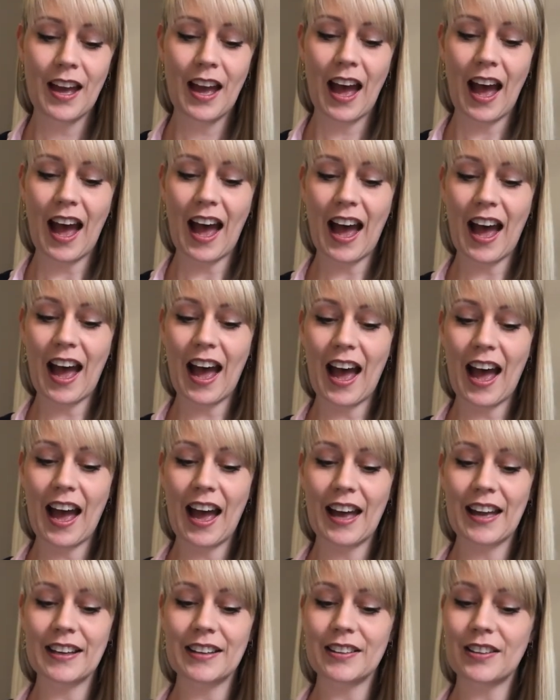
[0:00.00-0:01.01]

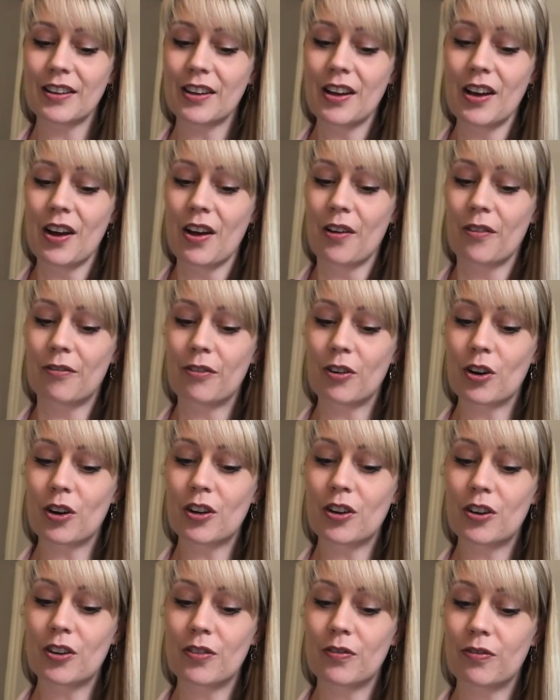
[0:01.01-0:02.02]
And
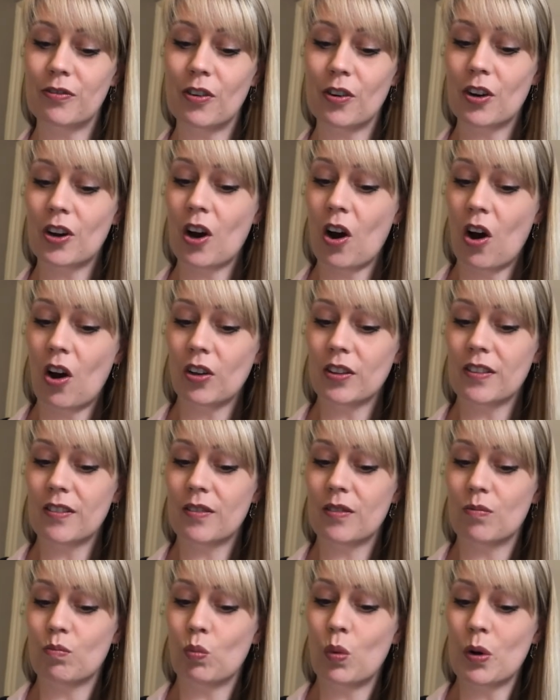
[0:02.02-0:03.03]
for God
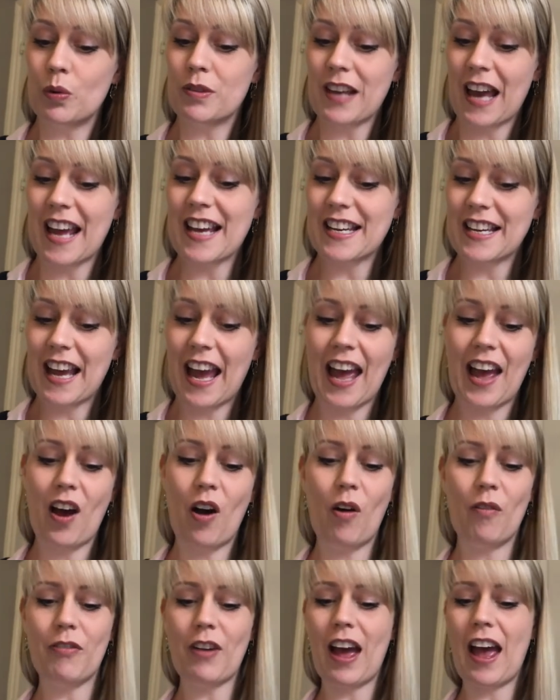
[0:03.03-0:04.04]
will take care of